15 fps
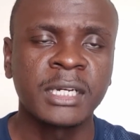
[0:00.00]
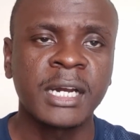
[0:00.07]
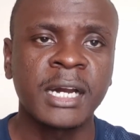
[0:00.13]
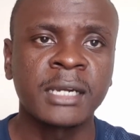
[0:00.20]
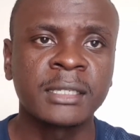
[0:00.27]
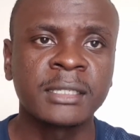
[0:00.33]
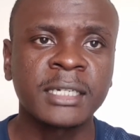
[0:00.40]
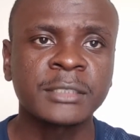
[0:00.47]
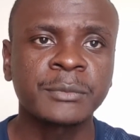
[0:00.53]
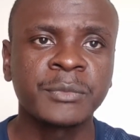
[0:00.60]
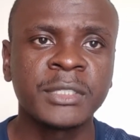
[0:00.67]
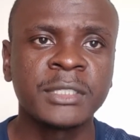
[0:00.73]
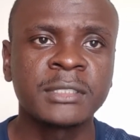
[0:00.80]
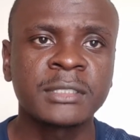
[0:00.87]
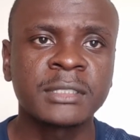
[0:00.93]
And that
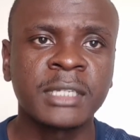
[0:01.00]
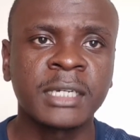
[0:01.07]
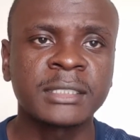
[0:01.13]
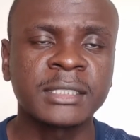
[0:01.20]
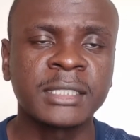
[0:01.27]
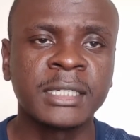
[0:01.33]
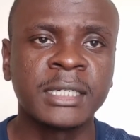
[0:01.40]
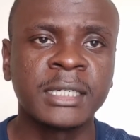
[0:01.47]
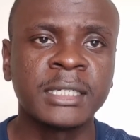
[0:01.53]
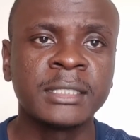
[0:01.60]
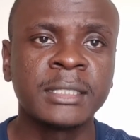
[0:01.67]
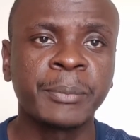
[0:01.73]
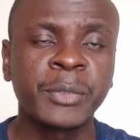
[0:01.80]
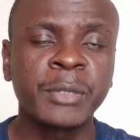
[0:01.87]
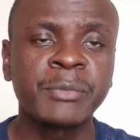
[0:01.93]
means that in
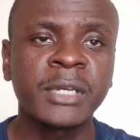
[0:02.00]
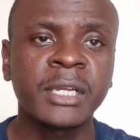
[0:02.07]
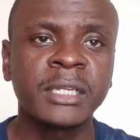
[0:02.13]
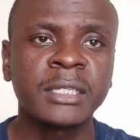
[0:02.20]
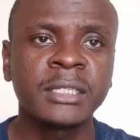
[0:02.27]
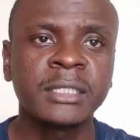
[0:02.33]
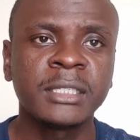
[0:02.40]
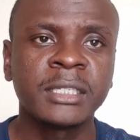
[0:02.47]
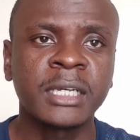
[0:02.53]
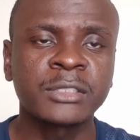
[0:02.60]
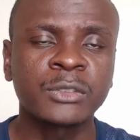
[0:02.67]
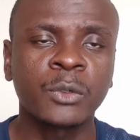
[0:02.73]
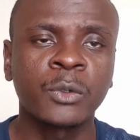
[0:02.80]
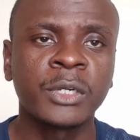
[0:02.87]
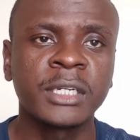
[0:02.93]
the Premier League, he has
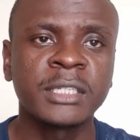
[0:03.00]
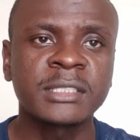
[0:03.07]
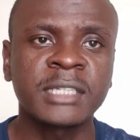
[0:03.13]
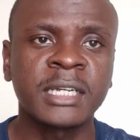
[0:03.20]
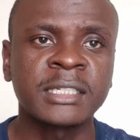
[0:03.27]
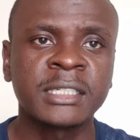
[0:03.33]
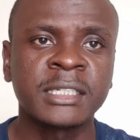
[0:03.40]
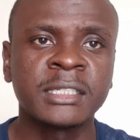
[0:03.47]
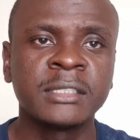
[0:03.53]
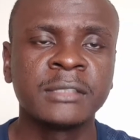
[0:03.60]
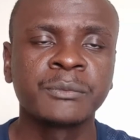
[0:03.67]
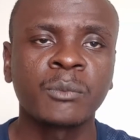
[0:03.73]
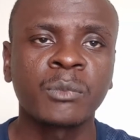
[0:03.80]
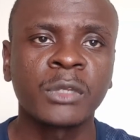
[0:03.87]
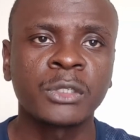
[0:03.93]
only started
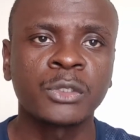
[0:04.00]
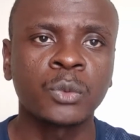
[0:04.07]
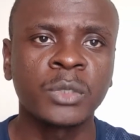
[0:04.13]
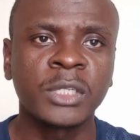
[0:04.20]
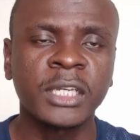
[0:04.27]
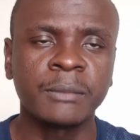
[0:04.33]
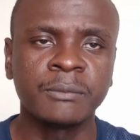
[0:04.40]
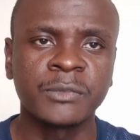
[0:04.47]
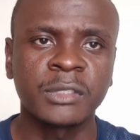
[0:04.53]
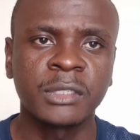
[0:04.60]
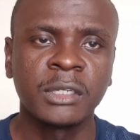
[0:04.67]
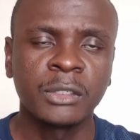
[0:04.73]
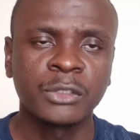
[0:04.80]
2 games.